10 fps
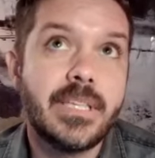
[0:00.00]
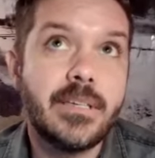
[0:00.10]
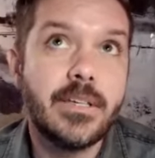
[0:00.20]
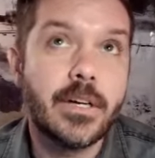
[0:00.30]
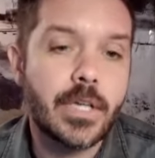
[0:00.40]

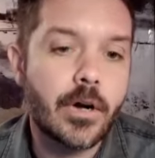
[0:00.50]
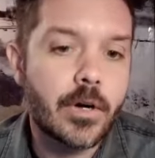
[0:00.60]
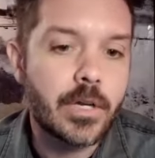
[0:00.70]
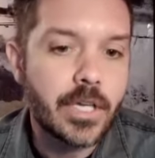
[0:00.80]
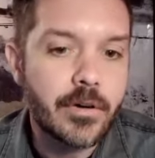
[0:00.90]
you know you
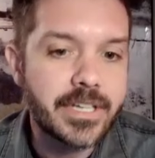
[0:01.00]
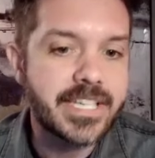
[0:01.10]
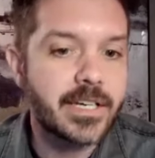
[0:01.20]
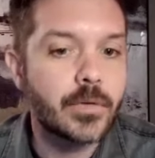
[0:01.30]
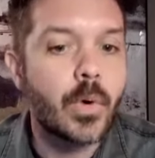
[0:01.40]
all, you always
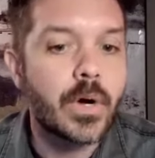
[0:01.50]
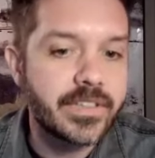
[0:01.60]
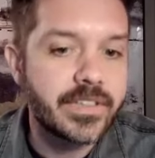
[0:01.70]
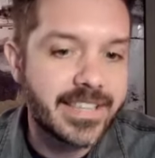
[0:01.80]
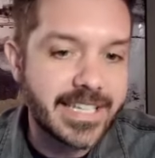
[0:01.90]
hear what are
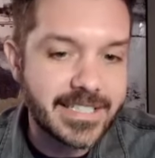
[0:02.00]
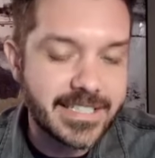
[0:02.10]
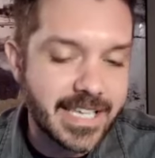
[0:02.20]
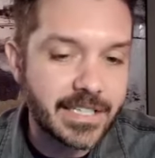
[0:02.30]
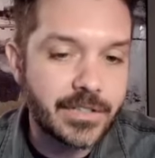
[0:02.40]
the
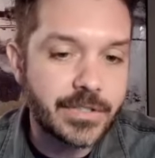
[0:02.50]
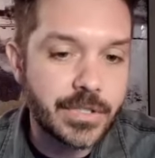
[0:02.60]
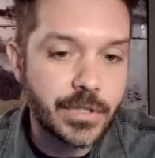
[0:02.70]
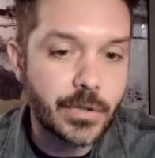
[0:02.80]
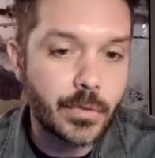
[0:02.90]
things that you
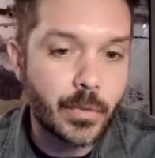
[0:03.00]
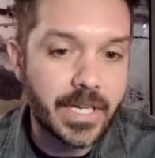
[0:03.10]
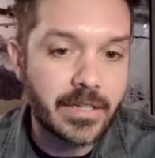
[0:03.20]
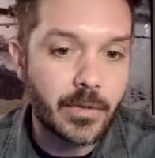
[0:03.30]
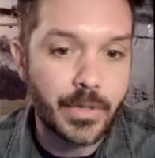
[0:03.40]
do when